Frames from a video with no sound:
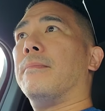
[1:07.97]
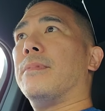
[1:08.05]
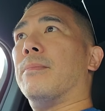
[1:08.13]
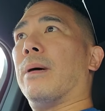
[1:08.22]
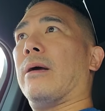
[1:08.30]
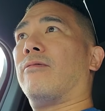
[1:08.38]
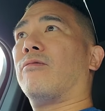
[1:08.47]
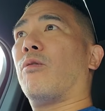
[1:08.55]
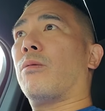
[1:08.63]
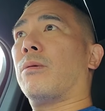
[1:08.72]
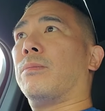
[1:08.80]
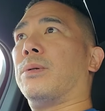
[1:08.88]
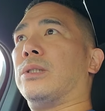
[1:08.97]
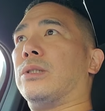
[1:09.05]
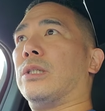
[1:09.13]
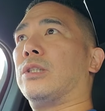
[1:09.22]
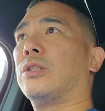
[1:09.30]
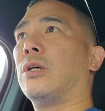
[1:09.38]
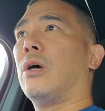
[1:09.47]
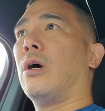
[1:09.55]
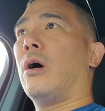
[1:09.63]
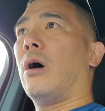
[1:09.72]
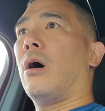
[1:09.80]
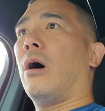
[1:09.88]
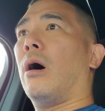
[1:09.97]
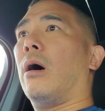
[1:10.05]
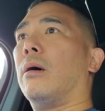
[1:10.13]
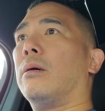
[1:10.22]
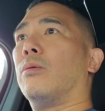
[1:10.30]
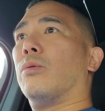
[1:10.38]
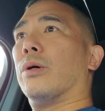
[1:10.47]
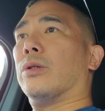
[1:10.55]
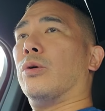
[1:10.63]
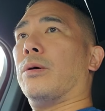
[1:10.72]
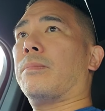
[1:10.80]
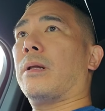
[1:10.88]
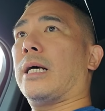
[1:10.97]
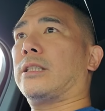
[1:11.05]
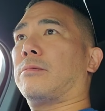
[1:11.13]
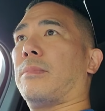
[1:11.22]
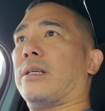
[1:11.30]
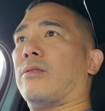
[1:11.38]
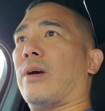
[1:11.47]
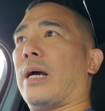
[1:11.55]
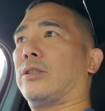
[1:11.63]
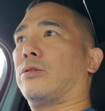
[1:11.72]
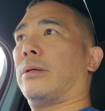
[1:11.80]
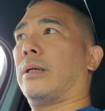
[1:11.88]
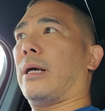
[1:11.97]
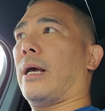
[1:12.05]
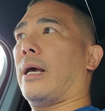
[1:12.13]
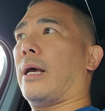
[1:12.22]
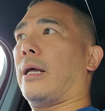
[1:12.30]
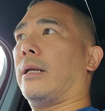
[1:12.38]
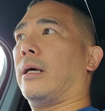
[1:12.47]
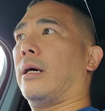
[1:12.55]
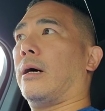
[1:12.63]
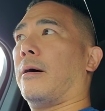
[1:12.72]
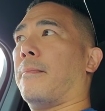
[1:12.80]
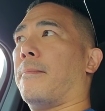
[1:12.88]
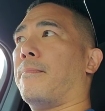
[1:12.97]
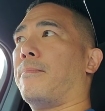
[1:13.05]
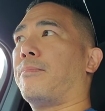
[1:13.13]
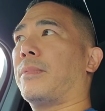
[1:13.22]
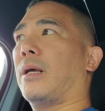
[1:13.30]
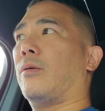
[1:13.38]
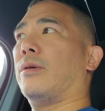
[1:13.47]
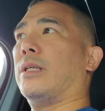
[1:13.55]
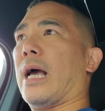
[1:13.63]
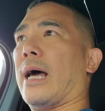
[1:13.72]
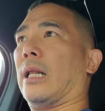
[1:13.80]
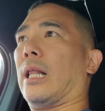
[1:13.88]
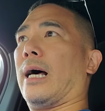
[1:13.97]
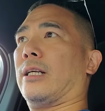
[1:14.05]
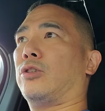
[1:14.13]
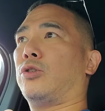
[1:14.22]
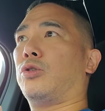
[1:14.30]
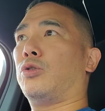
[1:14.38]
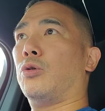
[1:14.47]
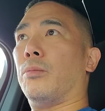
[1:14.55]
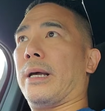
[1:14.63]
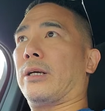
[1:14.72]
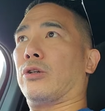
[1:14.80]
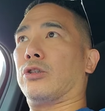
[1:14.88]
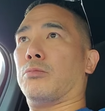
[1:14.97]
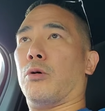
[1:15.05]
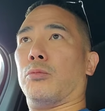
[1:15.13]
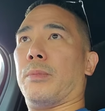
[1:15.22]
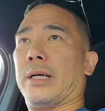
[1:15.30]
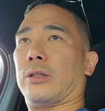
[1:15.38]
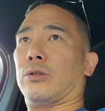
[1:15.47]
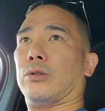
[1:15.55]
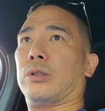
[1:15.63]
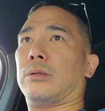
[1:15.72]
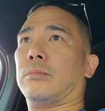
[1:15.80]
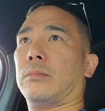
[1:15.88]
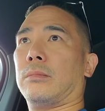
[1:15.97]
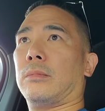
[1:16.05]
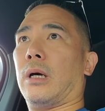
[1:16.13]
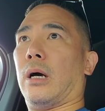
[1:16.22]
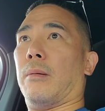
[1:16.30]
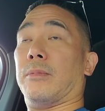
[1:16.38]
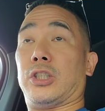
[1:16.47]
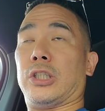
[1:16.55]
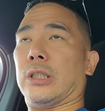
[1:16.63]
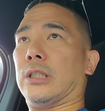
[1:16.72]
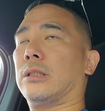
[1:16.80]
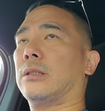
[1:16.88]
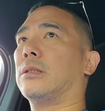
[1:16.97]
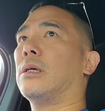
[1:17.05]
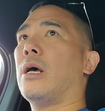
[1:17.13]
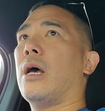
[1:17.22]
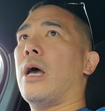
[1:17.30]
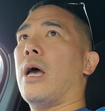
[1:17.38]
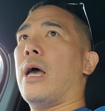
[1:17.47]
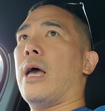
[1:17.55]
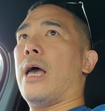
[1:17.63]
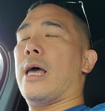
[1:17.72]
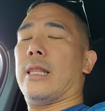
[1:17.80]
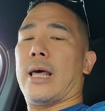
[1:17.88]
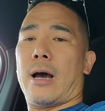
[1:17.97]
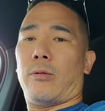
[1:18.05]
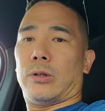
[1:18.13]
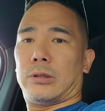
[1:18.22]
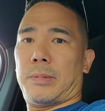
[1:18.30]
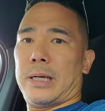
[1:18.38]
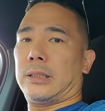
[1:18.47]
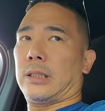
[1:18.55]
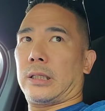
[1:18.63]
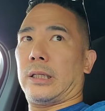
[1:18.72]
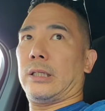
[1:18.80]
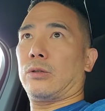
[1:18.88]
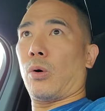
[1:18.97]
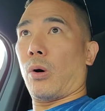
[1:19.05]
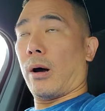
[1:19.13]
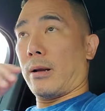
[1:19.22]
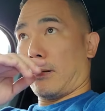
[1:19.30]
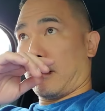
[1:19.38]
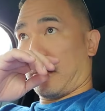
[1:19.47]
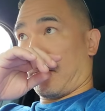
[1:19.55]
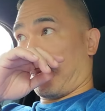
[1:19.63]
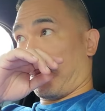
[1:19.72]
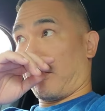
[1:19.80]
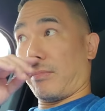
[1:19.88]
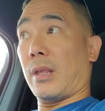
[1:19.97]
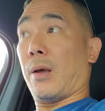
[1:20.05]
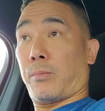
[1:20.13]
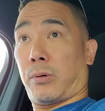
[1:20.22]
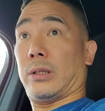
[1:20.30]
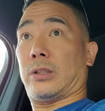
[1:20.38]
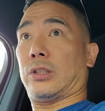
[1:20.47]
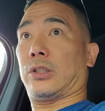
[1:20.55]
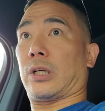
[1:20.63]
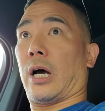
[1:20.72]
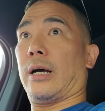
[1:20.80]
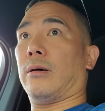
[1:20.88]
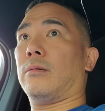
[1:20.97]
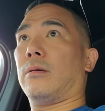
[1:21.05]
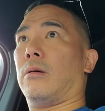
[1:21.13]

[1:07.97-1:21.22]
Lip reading: In my former business, we were doing plastic manufacturing, and we had a lot of tool makers, mold makers, machinists, and that was basically taught apprentice style.